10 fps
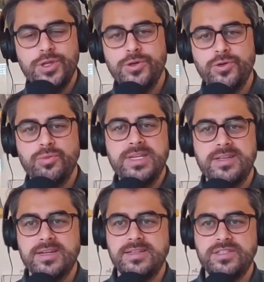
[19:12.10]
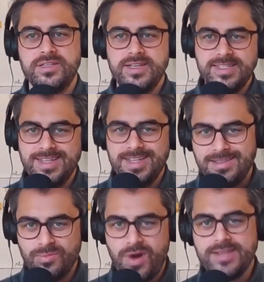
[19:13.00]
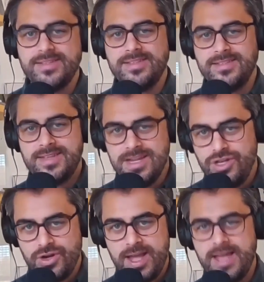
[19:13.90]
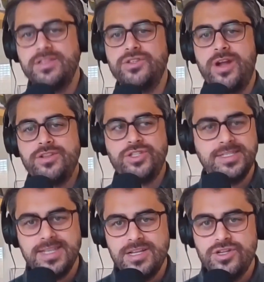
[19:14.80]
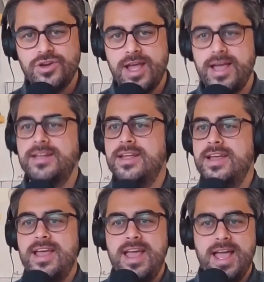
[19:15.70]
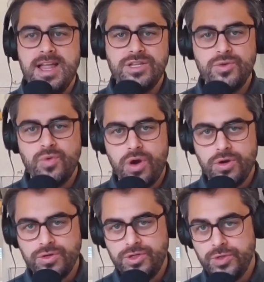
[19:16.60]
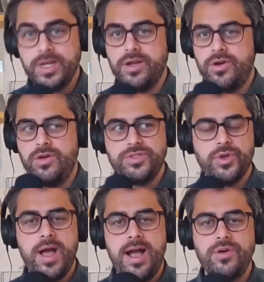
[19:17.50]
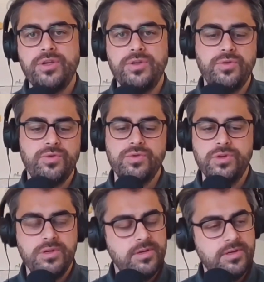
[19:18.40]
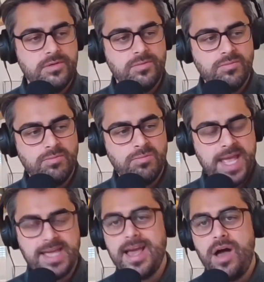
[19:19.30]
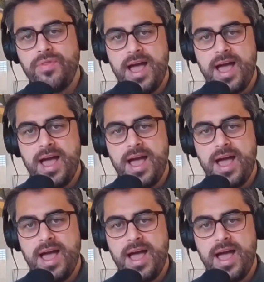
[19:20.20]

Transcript: you, because the process is in your head, the strategy is in your head, and you are doing it all. So how do you bake out